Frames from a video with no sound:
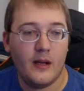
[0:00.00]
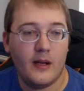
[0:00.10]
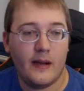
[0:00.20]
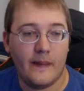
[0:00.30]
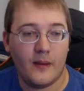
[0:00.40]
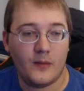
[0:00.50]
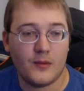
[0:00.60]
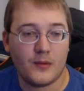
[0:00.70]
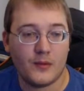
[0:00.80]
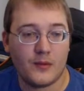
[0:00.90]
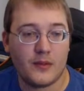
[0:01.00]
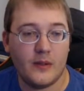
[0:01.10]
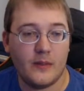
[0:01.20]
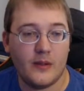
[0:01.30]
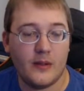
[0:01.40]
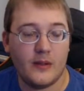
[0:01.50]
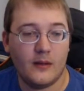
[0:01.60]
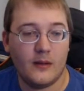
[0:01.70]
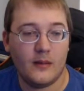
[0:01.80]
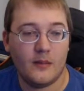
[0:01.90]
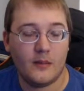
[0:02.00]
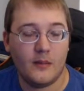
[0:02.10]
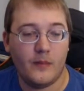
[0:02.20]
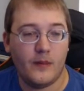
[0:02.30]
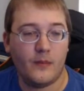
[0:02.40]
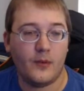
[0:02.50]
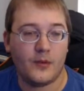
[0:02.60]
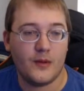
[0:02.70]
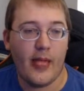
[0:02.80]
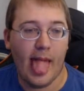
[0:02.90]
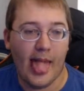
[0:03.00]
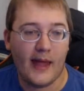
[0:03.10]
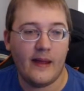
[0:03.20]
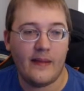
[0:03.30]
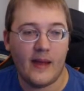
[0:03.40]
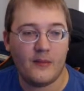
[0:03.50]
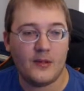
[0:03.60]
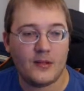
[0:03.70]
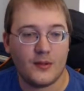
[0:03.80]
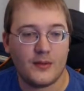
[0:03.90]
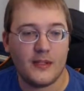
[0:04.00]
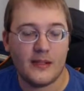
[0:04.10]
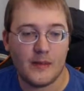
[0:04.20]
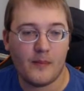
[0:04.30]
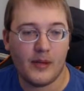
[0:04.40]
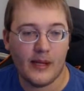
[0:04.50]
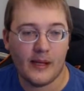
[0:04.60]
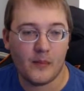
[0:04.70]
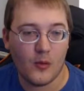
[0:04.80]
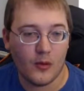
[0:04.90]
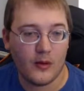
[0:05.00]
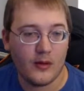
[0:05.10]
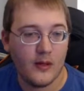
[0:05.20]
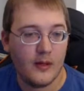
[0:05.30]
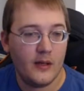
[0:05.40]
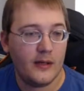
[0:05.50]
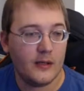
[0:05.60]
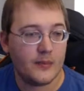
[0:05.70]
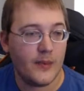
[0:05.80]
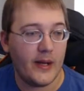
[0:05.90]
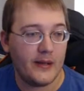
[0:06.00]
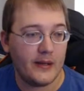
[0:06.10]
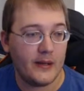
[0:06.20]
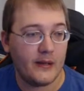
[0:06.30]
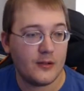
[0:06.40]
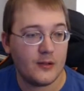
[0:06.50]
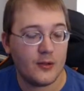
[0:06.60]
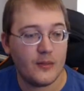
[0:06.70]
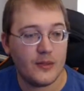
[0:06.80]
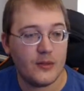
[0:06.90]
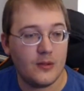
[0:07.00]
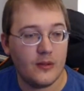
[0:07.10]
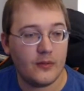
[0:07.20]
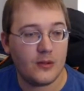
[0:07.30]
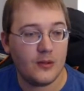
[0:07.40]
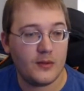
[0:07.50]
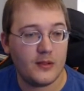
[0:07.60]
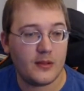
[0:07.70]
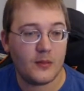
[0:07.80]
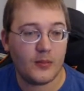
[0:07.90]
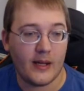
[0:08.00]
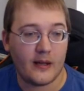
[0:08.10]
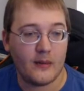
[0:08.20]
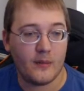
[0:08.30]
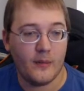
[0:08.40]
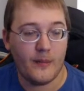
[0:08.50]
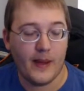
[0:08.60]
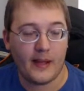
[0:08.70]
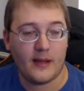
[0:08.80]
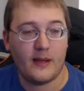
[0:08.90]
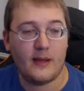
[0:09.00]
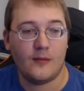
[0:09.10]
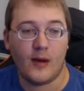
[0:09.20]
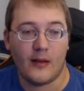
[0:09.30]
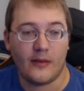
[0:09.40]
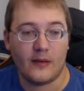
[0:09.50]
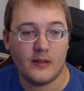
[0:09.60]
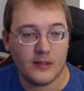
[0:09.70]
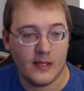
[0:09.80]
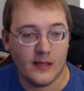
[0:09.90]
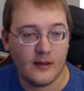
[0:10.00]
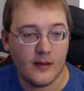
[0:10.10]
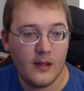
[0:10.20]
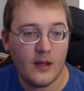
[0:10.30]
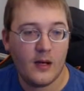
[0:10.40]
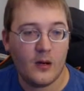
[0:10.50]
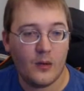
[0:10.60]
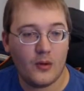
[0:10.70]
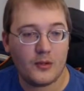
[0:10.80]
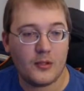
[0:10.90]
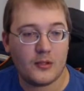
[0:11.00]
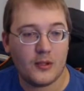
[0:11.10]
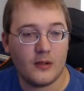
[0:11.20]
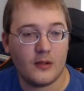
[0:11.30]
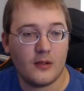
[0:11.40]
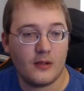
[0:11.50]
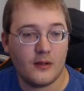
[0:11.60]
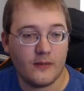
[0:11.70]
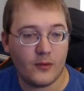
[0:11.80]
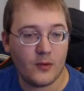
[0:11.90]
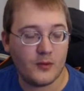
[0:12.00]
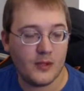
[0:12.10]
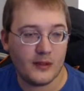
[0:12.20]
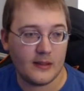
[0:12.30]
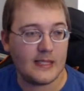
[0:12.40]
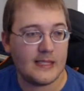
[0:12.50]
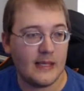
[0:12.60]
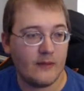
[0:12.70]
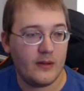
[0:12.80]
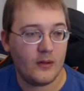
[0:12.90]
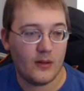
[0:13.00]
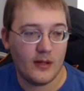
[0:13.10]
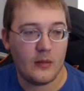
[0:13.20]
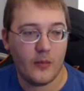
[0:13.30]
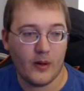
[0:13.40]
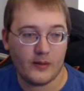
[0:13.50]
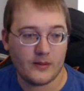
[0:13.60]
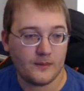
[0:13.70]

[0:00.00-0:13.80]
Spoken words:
and that results them in them playing more. Here's my idea: there should only be 2 difficulties, like back in Wrath of the Lich King. Heroic should start at the difficulty like the 7th or 8th boss,